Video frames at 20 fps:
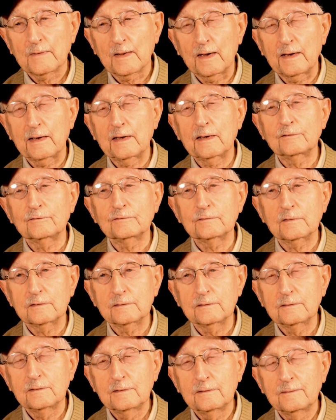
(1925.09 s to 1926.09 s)
I have
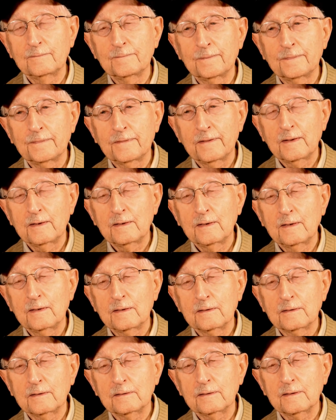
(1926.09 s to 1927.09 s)
a
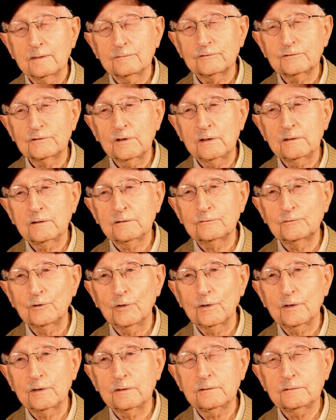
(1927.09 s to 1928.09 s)
son, a
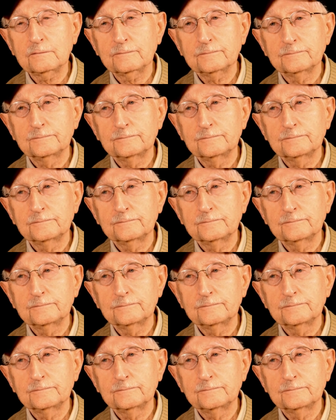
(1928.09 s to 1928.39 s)
daughter,